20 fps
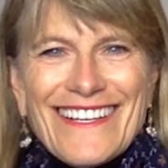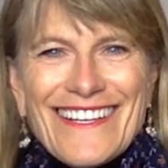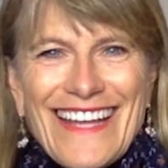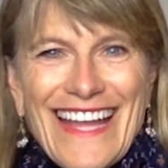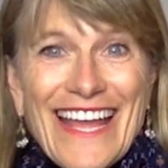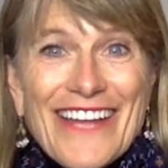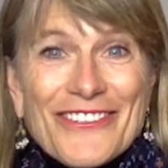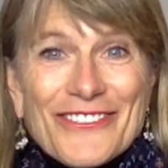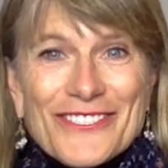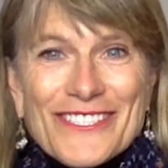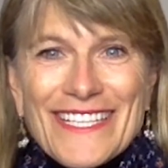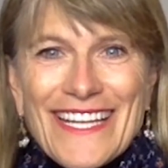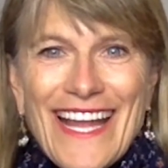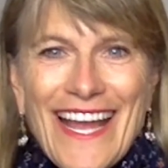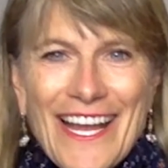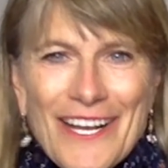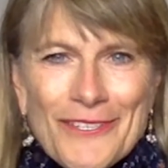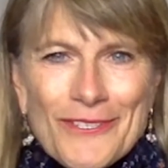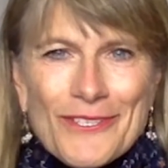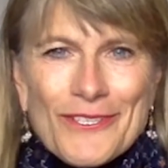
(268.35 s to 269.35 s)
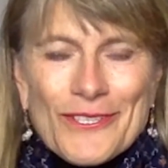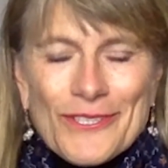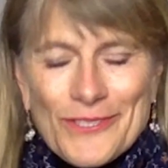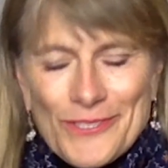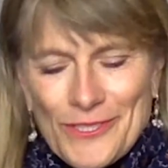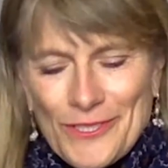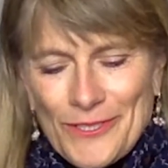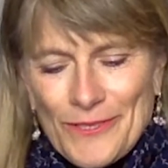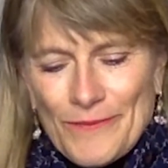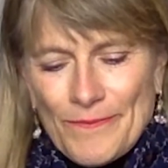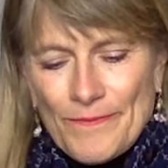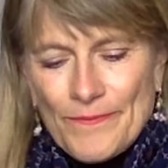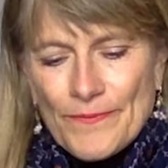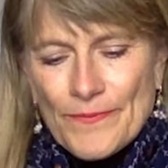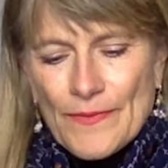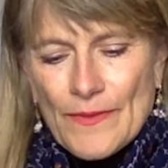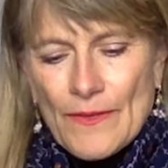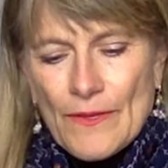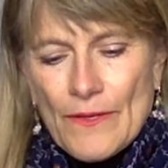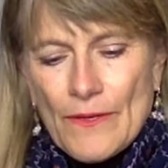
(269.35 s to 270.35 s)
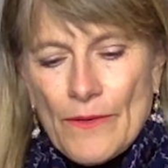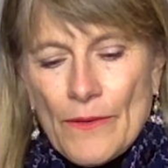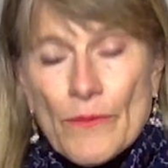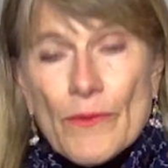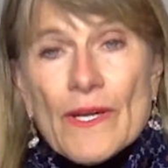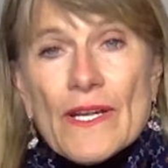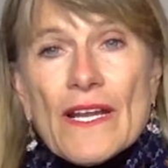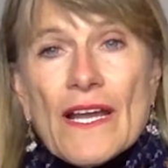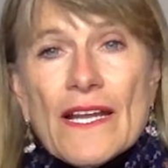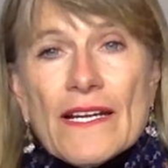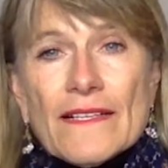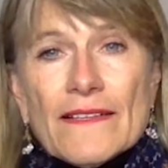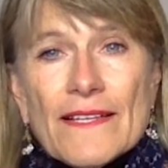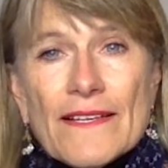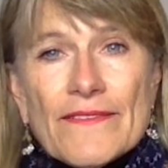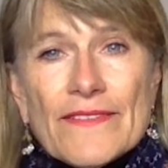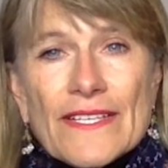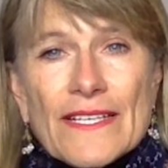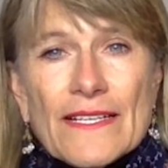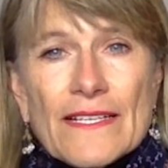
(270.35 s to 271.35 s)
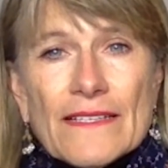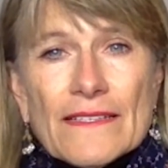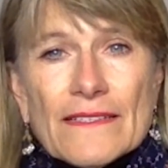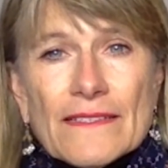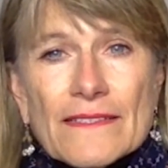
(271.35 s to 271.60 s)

energy, agriculture, when 9/11 hit.